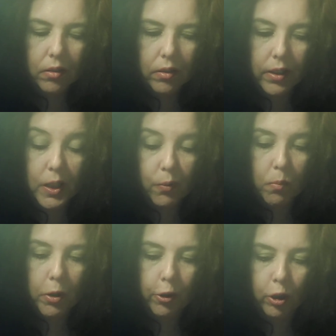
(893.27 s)
that's
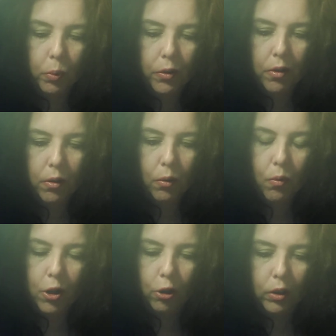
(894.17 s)
familiar with you.
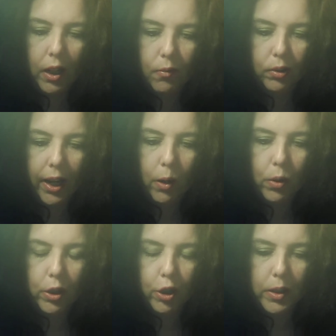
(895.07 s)
Your love
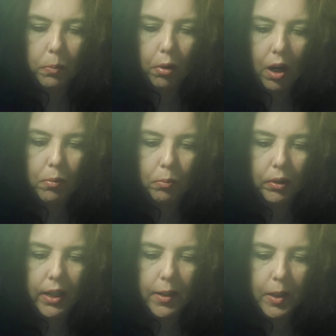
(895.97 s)
language is
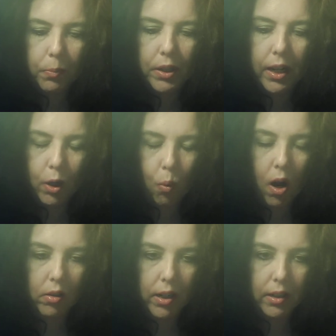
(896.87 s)
probably spending
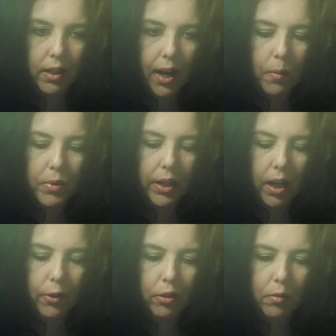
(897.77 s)
quality time
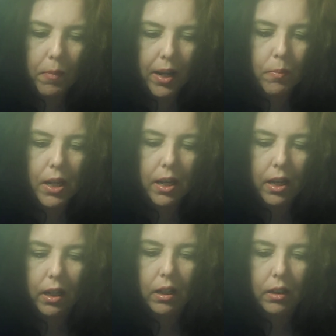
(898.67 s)
together,
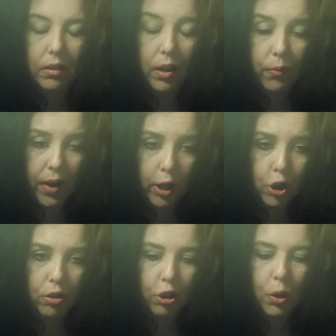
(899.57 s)
maybe
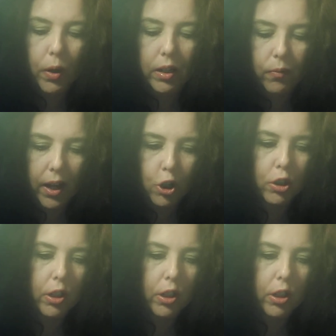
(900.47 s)
affection, showing affection,